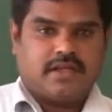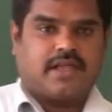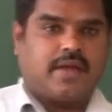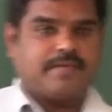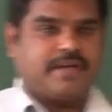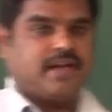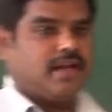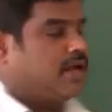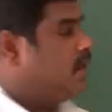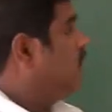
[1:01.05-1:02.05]
capital.
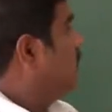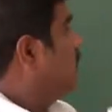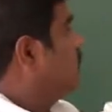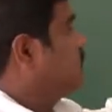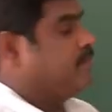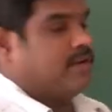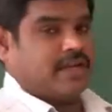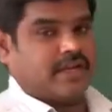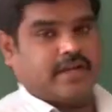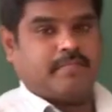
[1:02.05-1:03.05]

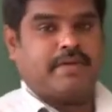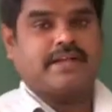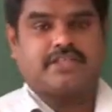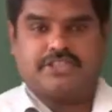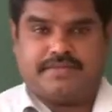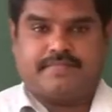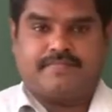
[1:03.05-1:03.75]
Similarly, partnership.